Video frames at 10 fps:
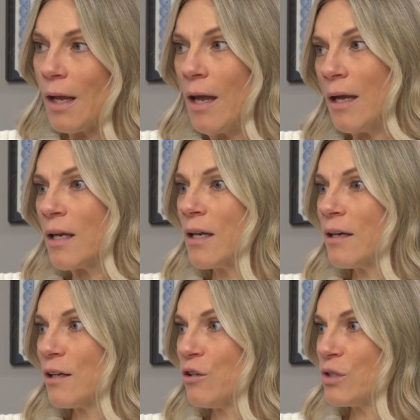and
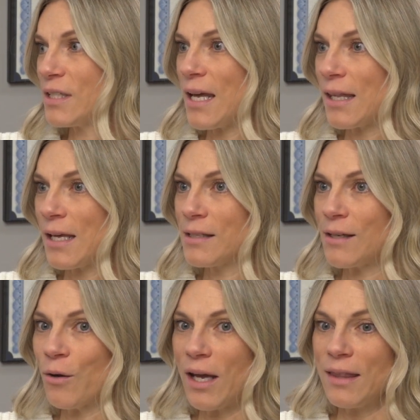you just take things,
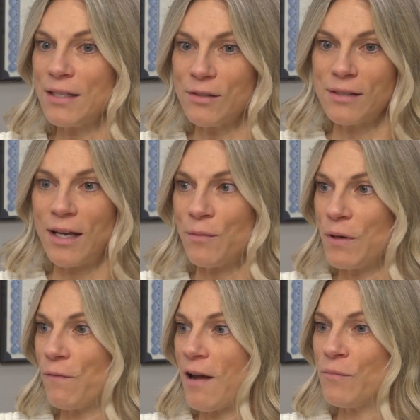okay, this will take me
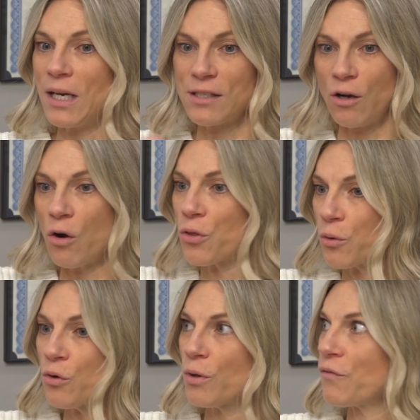5 minutes. Go
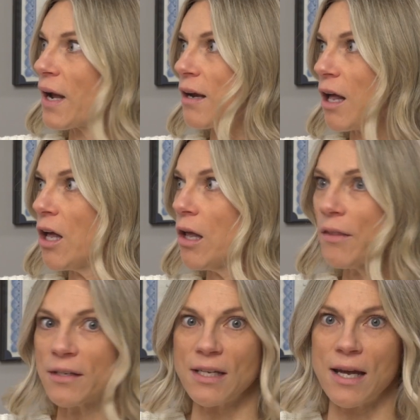through and find all
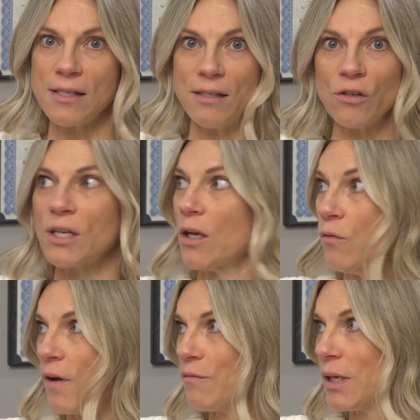the tasks that'll take you
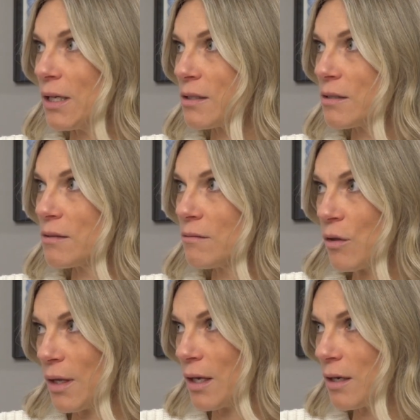5 minutes, you
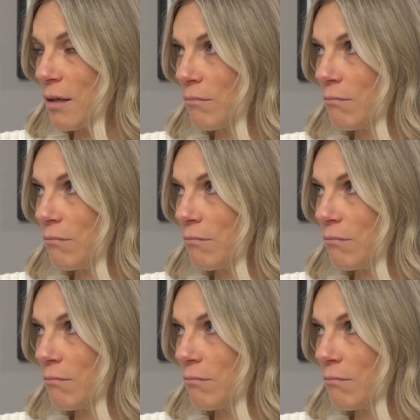think,